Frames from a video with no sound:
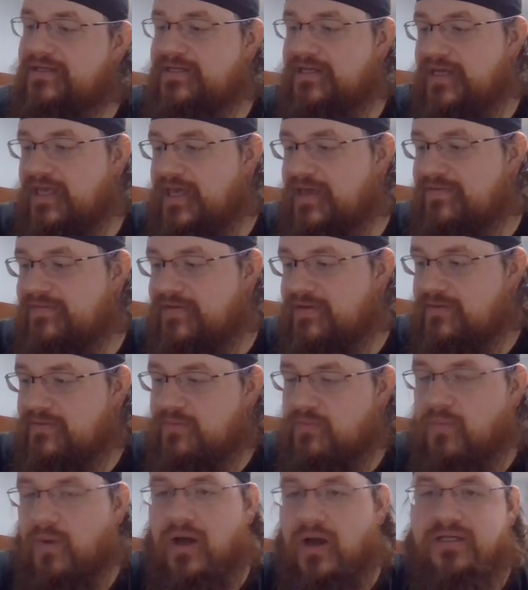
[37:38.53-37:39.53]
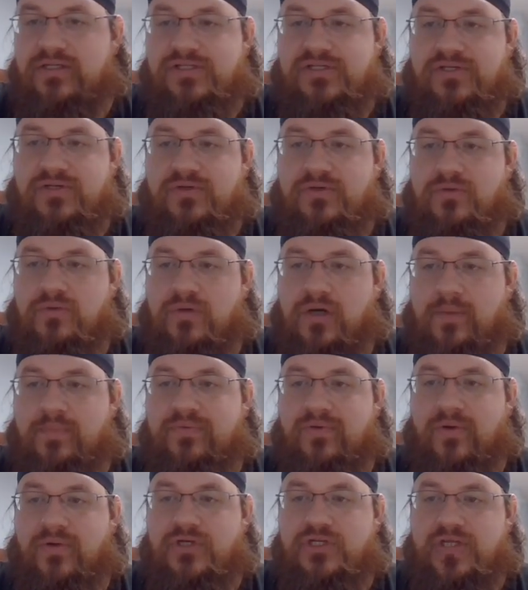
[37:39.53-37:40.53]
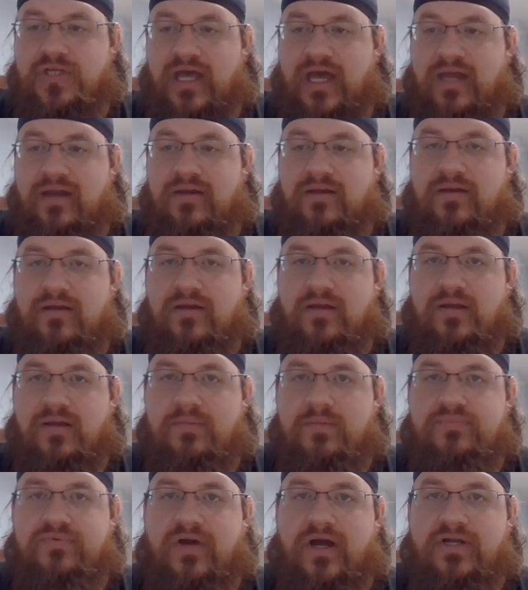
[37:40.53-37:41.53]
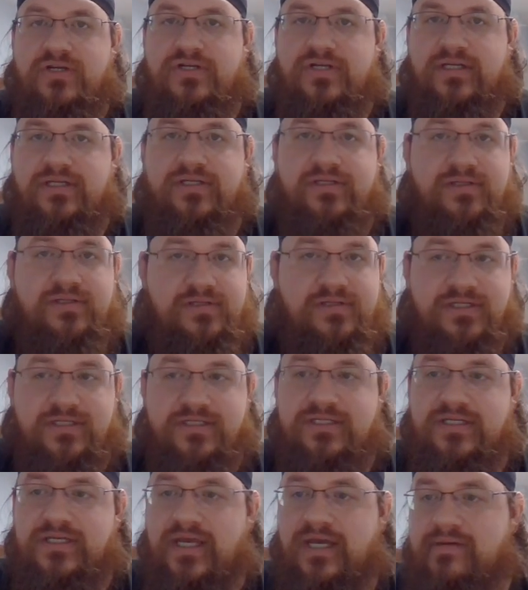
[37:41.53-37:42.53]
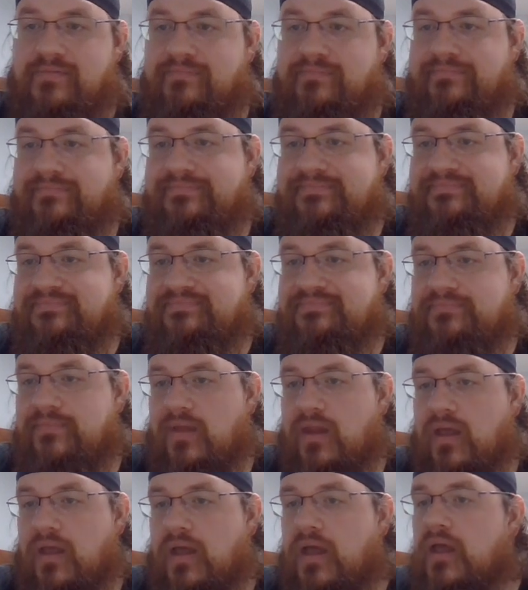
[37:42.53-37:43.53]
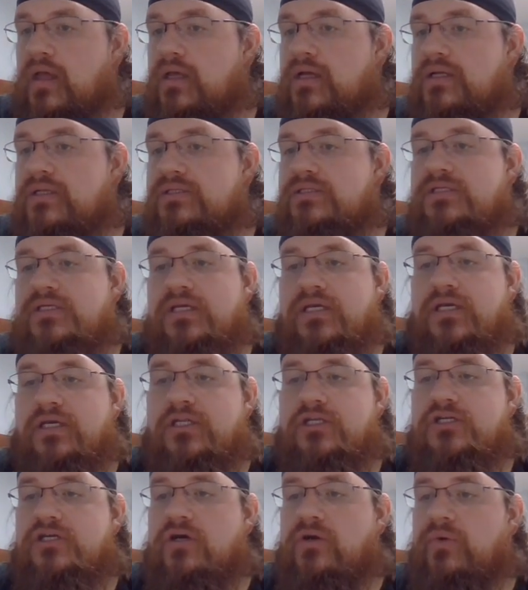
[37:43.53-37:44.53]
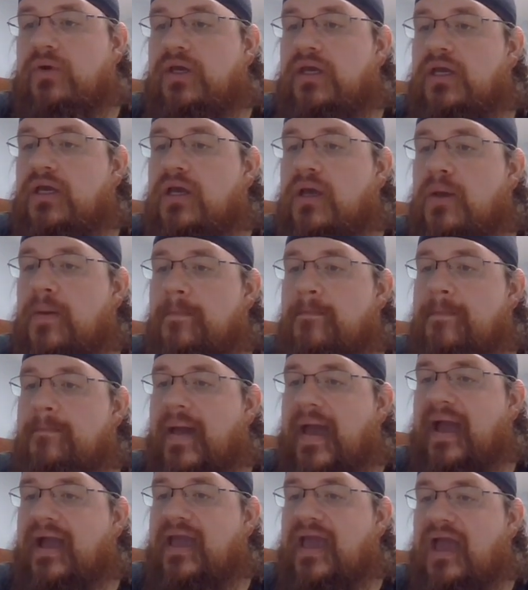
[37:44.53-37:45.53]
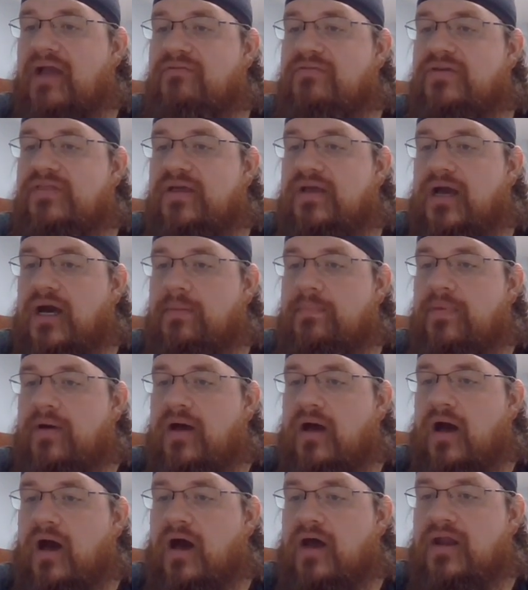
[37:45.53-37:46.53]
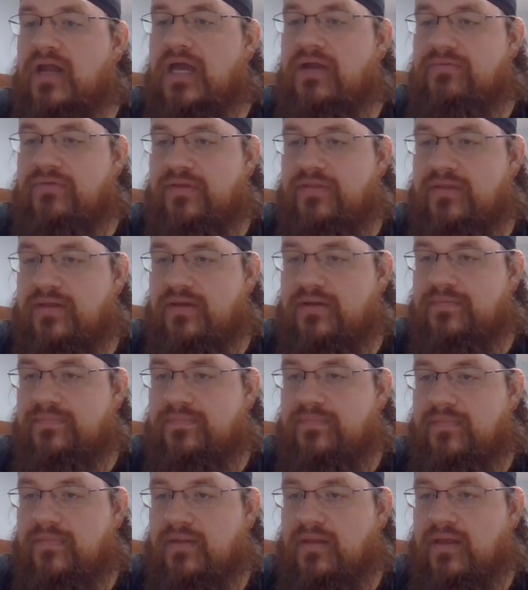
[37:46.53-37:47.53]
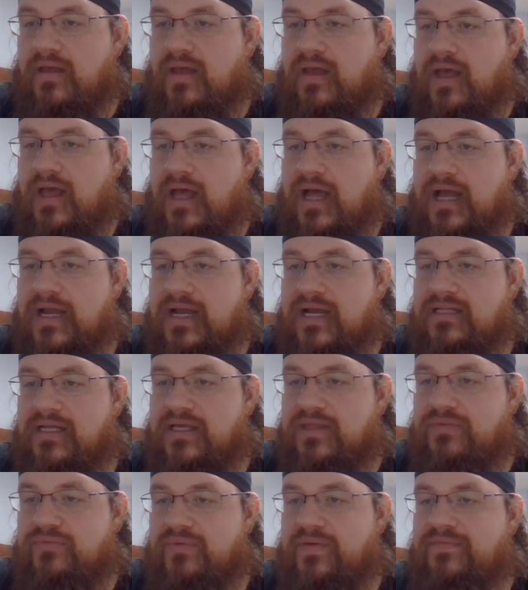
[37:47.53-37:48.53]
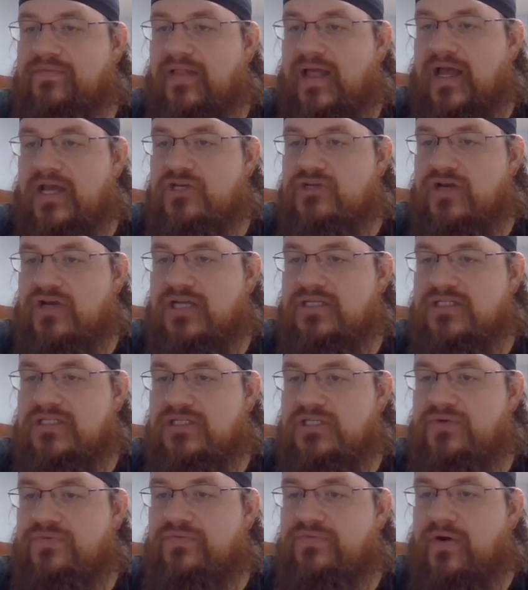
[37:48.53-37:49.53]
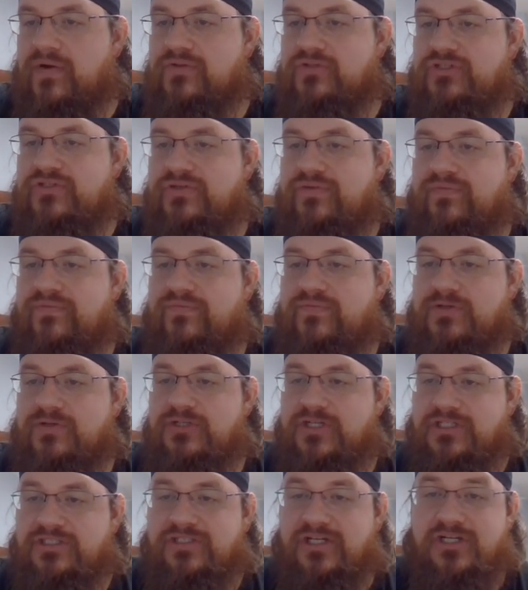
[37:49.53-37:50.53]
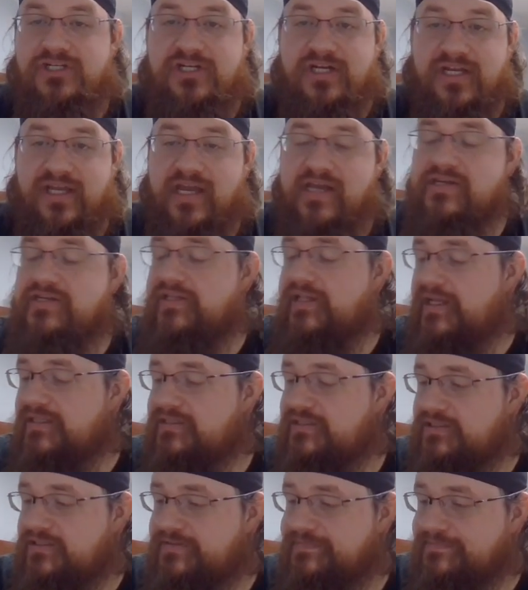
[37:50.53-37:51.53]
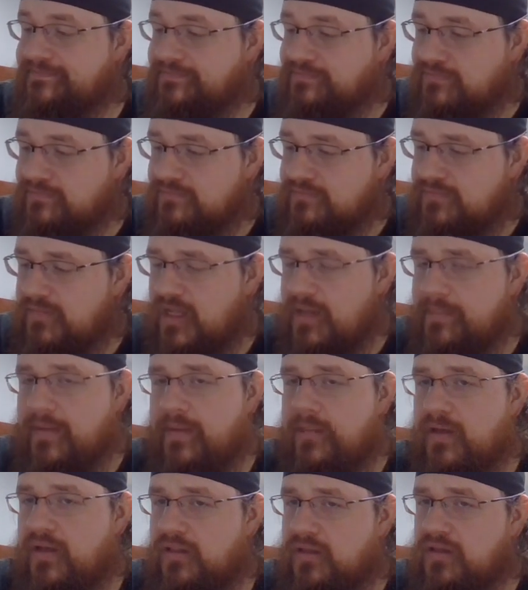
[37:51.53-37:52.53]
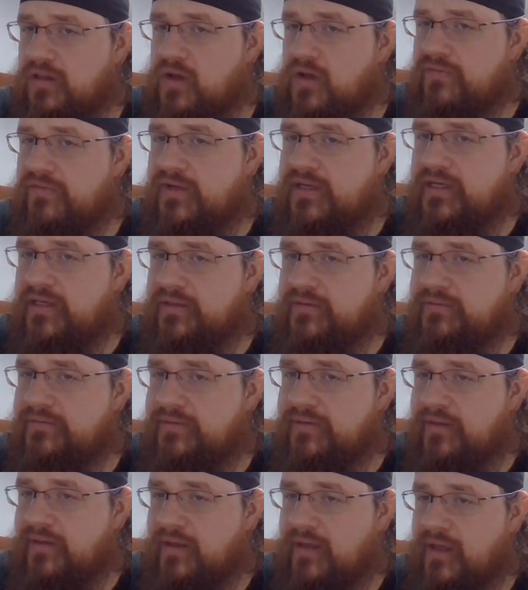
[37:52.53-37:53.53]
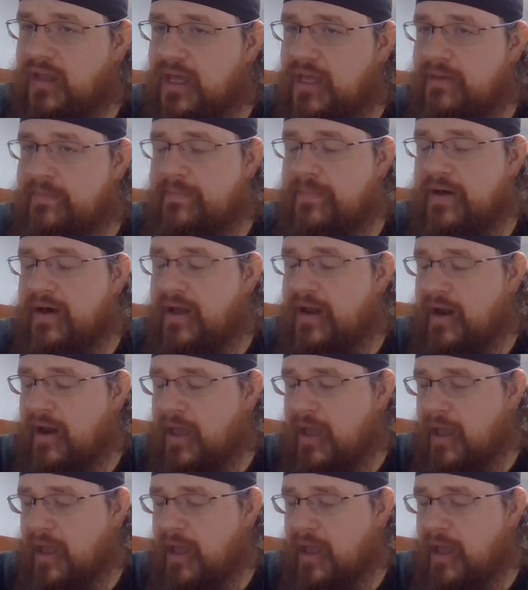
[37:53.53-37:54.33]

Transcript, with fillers: to even want to approach that project just again. See Joey back everything up on everything. I got like three flash drives and two phones for just such an occasion. That's that might be a little overkill, but